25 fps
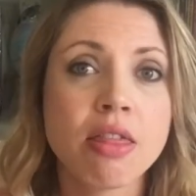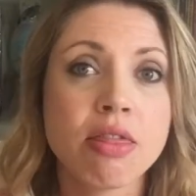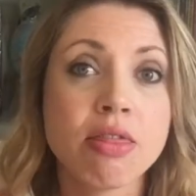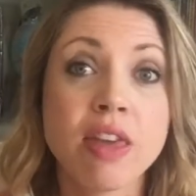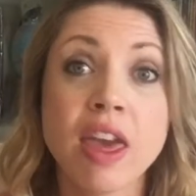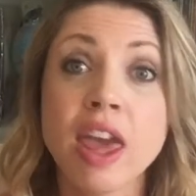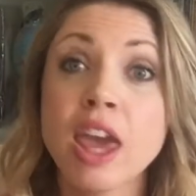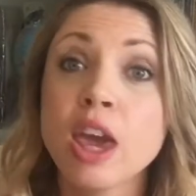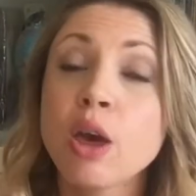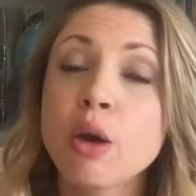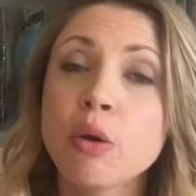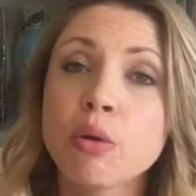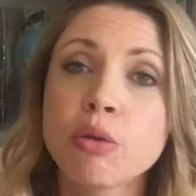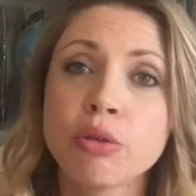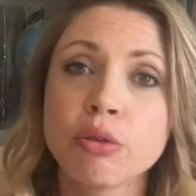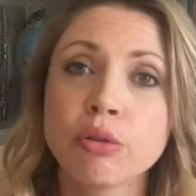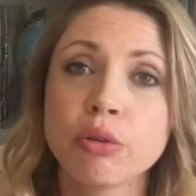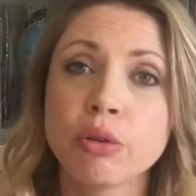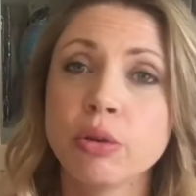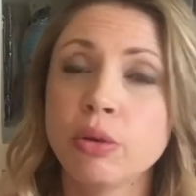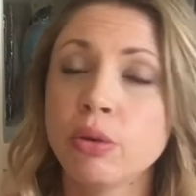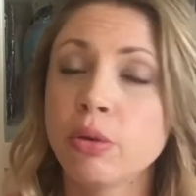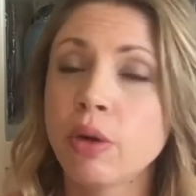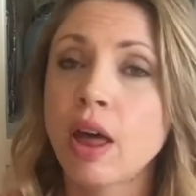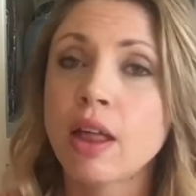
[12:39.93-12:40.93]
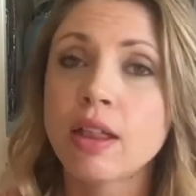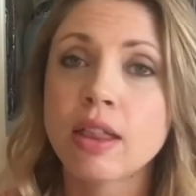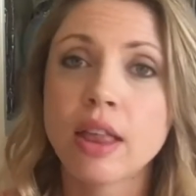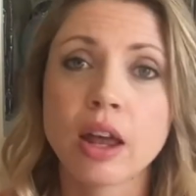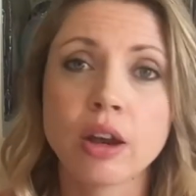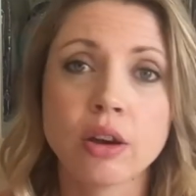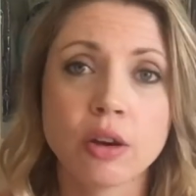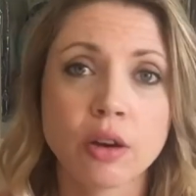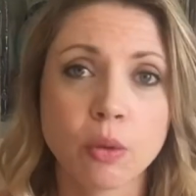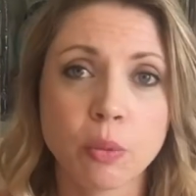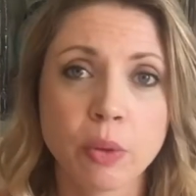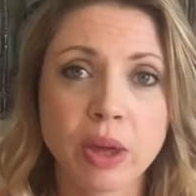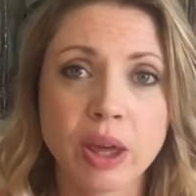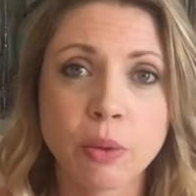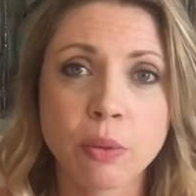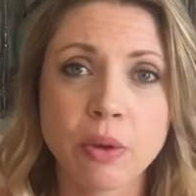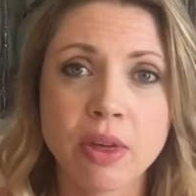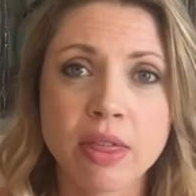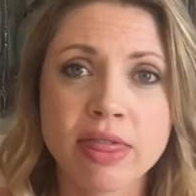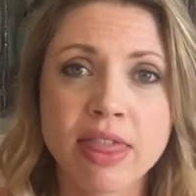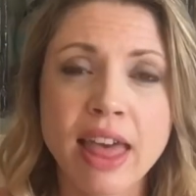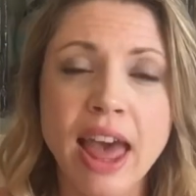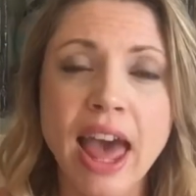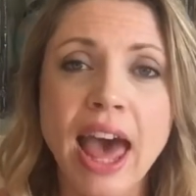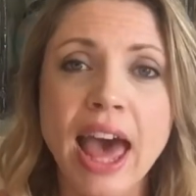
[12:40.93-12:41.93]
they go through a letter a week
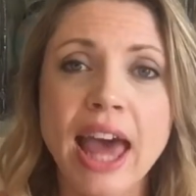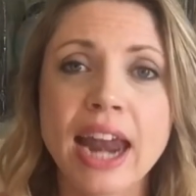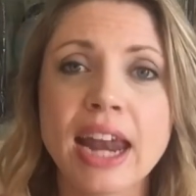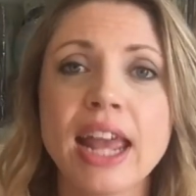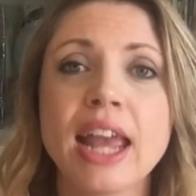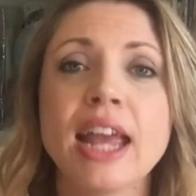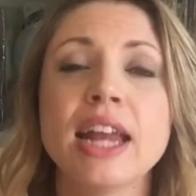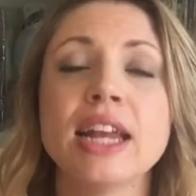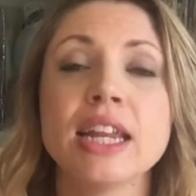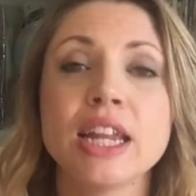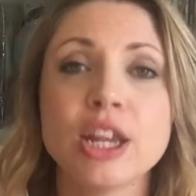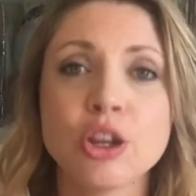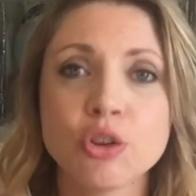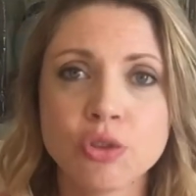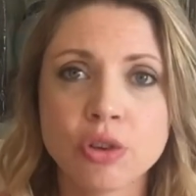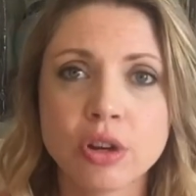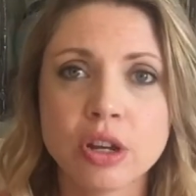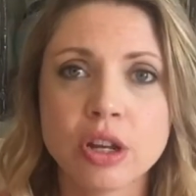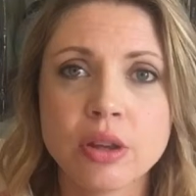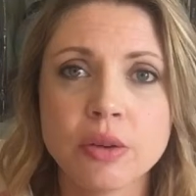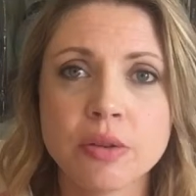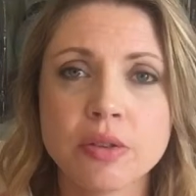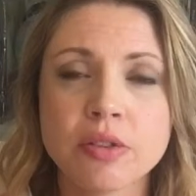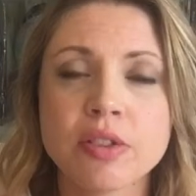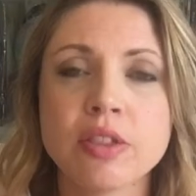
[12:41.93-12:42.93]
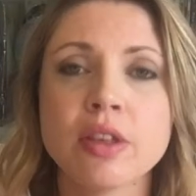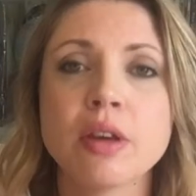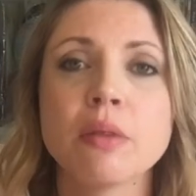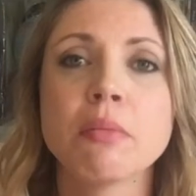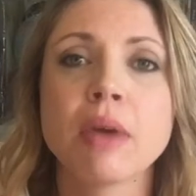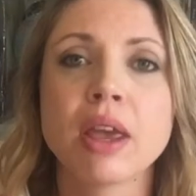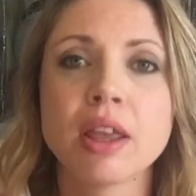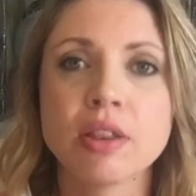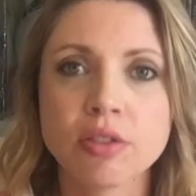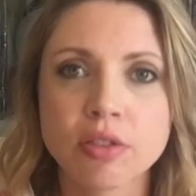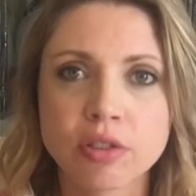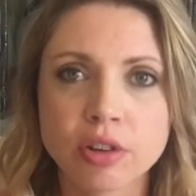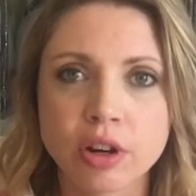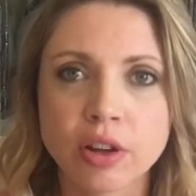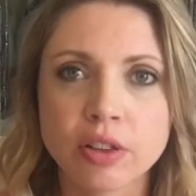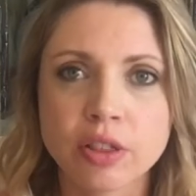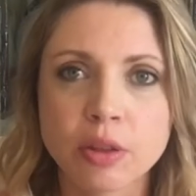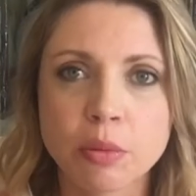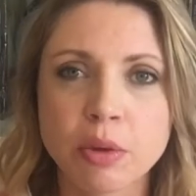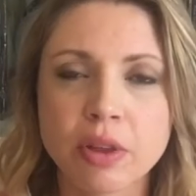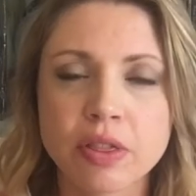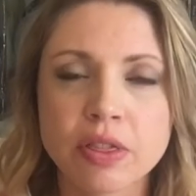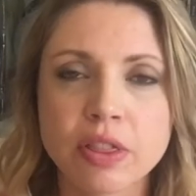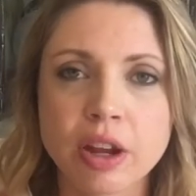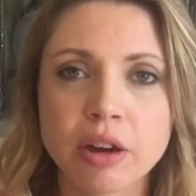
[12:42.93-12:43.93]
with that and introduce them and start
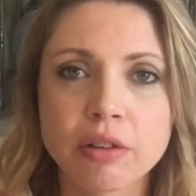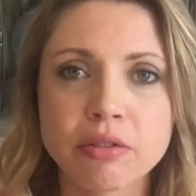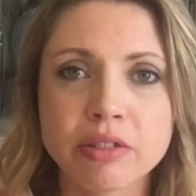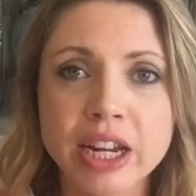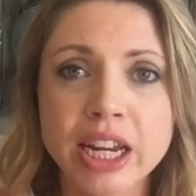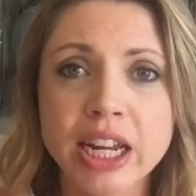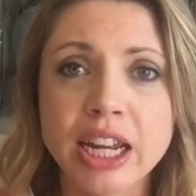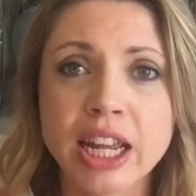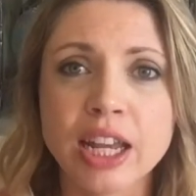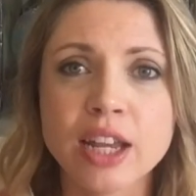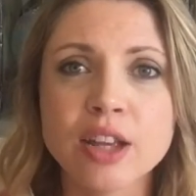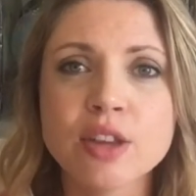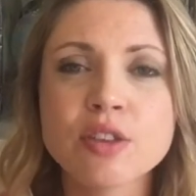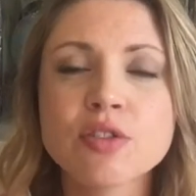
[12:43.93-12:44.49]
them with their reading.